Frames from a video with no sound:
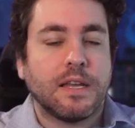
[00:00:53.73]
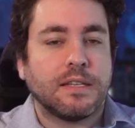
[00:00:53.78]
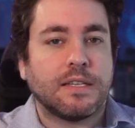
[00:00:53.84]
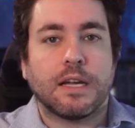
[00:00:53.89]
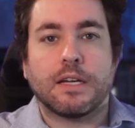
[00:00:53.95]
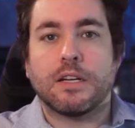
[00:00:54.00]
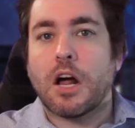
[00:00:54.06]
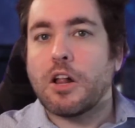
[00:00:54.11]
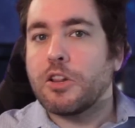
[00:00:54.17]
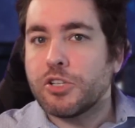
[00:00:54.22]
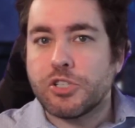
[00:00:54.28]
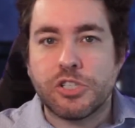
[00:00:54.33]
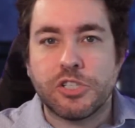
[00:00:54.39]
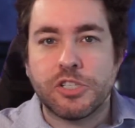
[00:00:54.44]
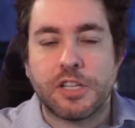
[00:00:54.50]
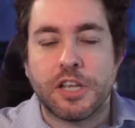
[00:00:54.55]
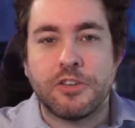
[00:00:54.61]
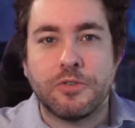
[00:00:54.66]

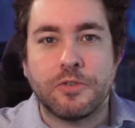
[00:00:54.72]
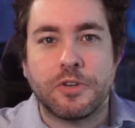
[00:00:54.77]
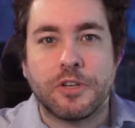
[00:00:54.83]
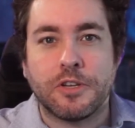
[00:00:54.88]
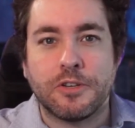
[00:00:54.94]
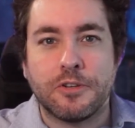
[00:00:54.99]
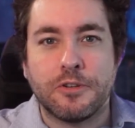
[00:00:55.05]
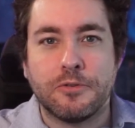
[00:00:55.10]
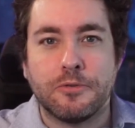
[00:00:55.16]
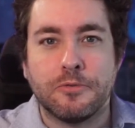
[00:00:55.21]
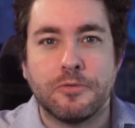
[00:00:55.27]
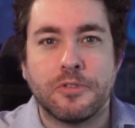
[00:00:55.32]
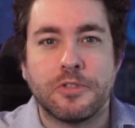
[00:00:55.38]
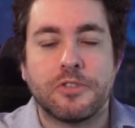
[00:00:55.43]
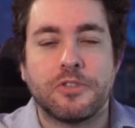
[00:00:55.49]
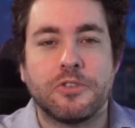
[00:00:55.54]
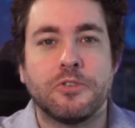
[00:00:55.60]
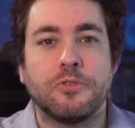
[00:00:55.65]
technologies that you can
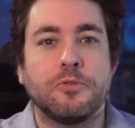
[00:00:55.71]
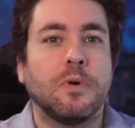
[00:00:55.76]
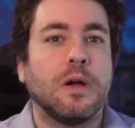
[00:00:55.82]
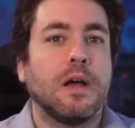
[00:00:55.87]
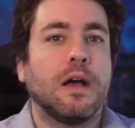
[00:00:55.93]
use to